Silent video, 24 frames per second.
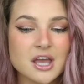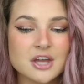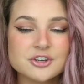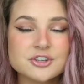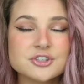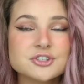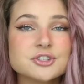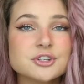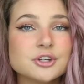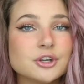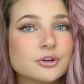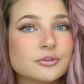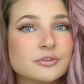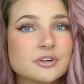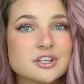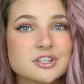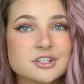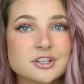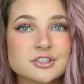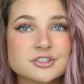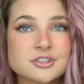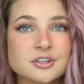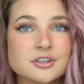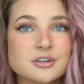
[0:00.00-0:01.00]
just do your
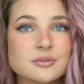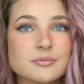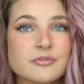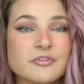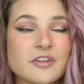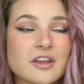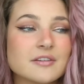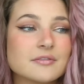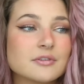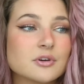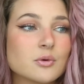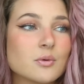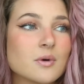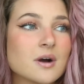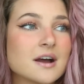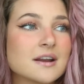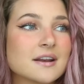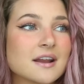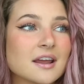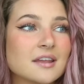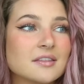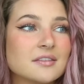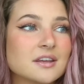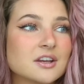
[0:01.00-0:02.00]
research on your favorite one.
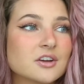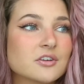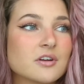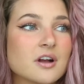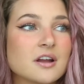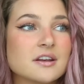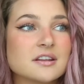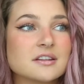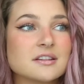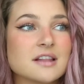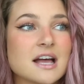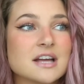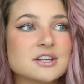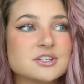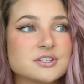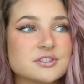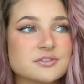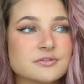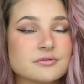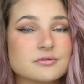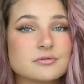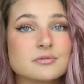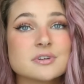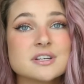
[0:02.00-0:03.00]
I think Grande Lash
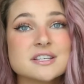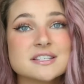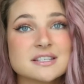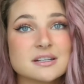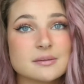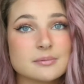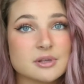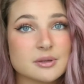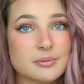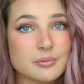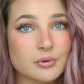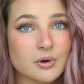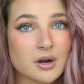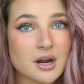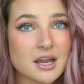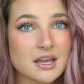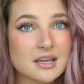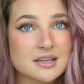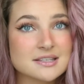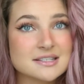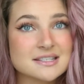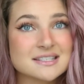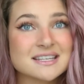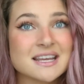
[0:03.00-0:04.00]
is reasonably
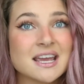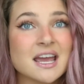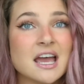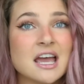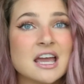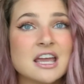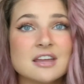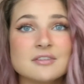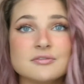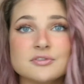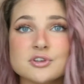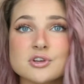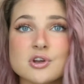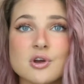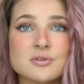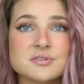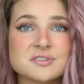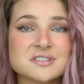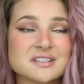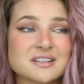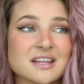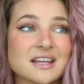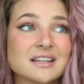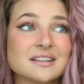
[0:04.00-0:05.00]
priced. If you go
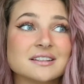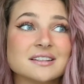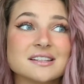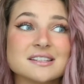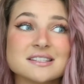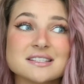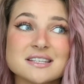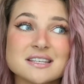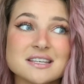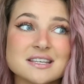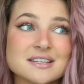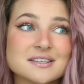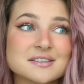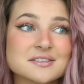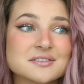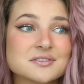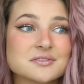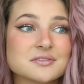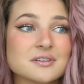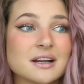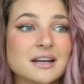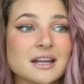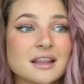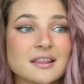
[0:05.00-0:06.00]
to like Latisse
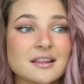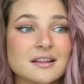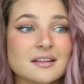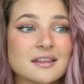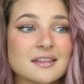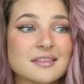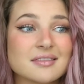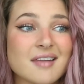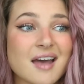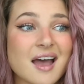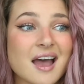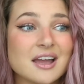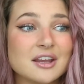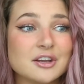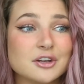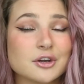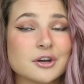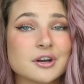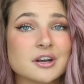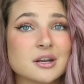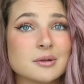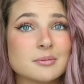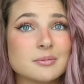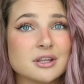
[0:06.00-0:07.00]
or anything like that, you're
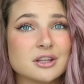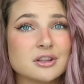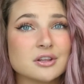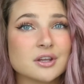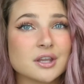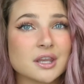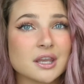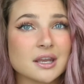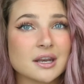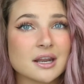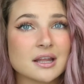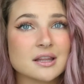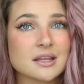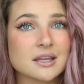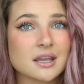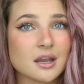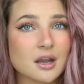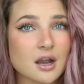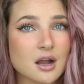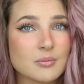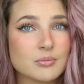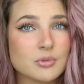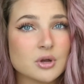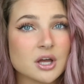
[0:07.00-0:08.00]
gonna be looking at like a
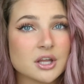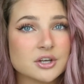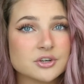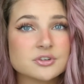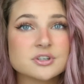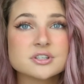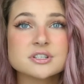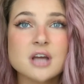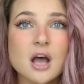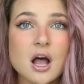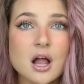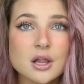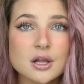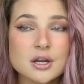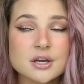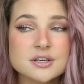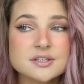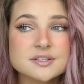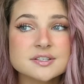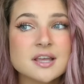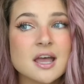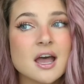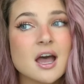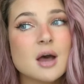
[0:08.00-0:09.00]
couple hundred
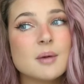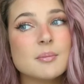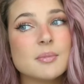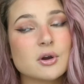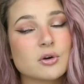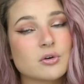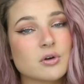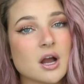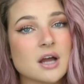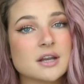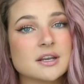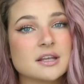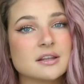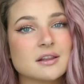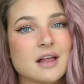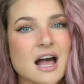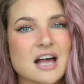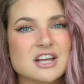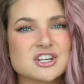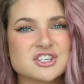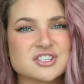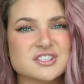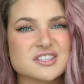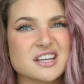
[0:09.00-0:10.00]
dollars, but Grande
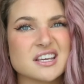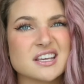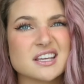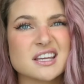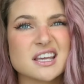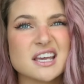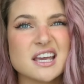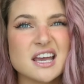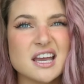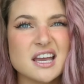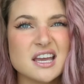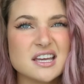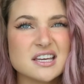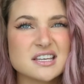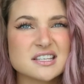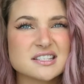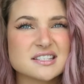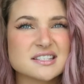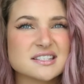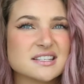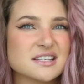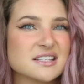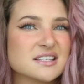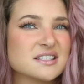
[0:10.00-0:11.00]
Lash is like
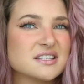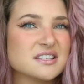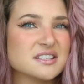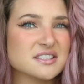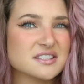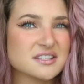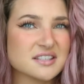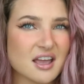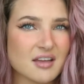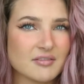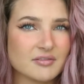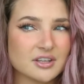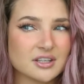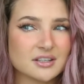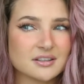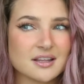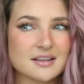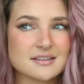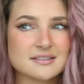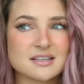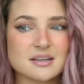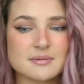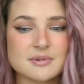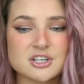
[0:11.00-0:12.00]
sixty-seven
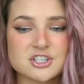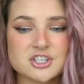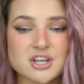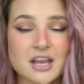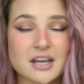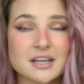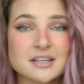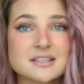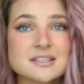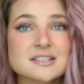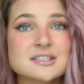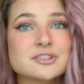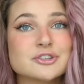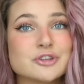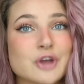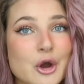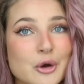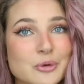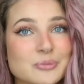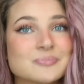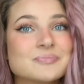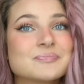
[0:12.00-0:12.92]
last time I checked, so